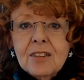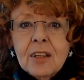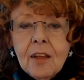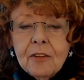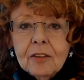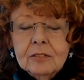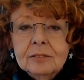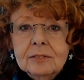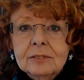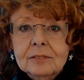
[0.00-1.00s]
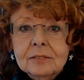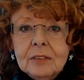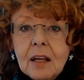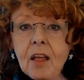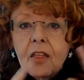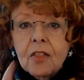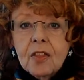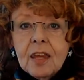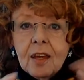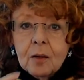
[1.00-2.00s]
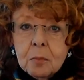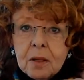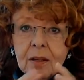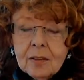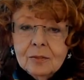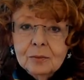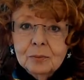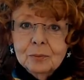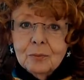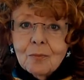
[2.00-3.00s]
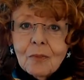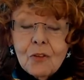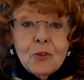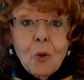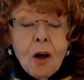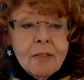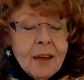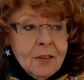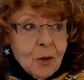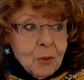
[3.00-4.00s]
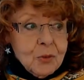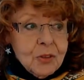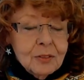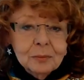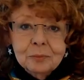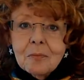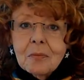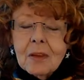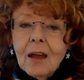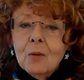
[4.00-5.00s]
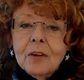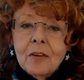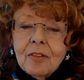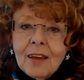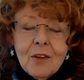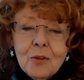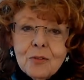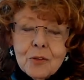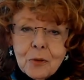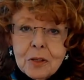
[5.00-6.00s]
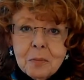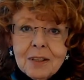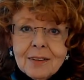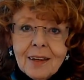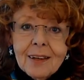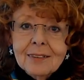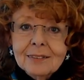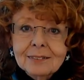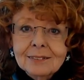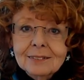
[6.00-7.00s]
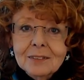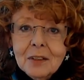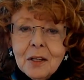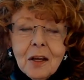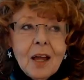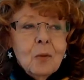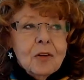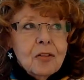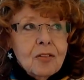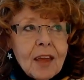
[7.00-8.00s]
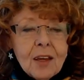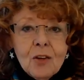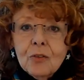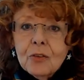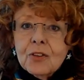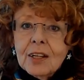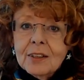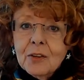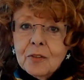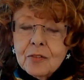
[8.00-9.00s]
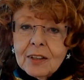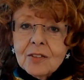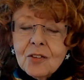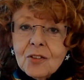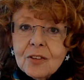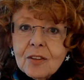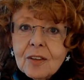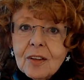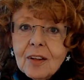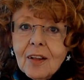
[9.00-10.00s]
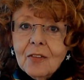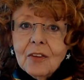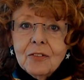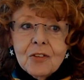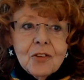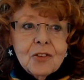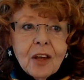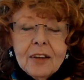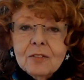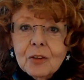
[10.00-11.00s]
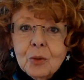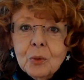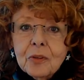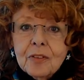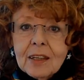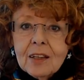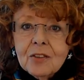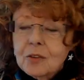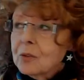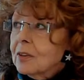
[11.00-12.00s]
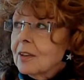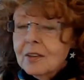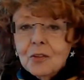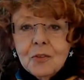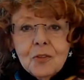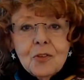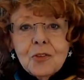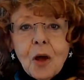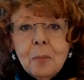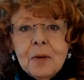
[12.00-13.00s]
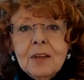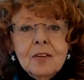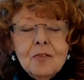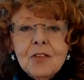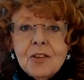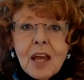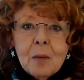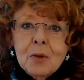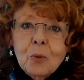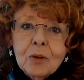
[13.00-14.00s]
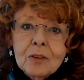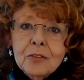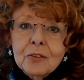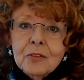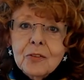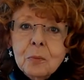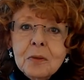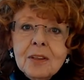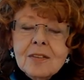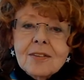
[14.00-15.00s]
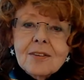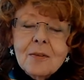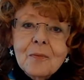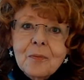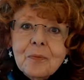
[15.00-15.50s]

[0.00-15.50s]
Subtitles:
Together, thee and me. So on that note, I want to thank you for joining me today. I want to thank you for telling your friends that this is kind of a cool thing to stop in and visit Abbey World for a few minutes,